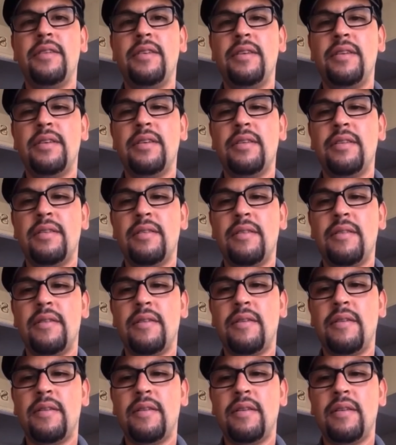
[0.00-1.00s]

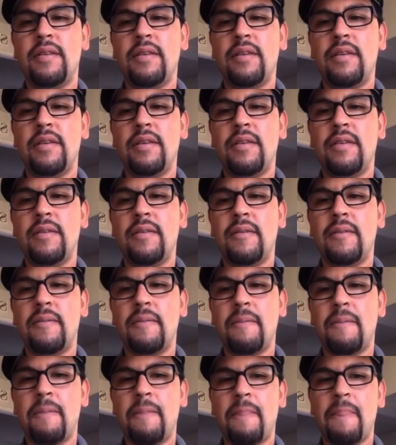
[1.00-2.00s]

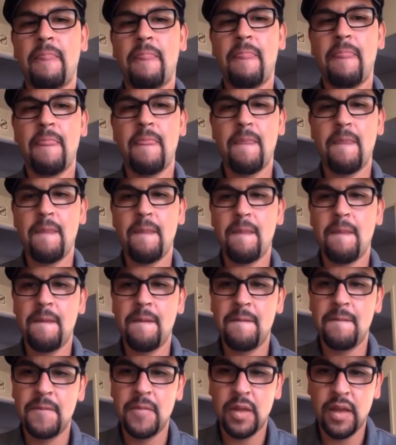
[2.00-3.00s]

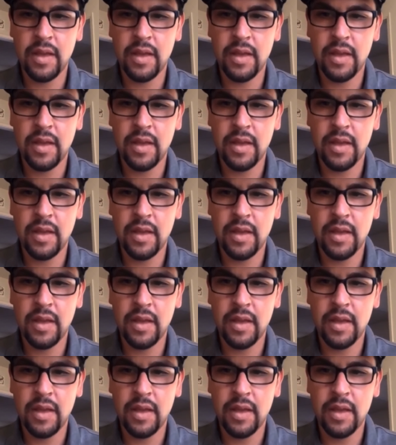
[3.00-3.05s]
(no one is talking)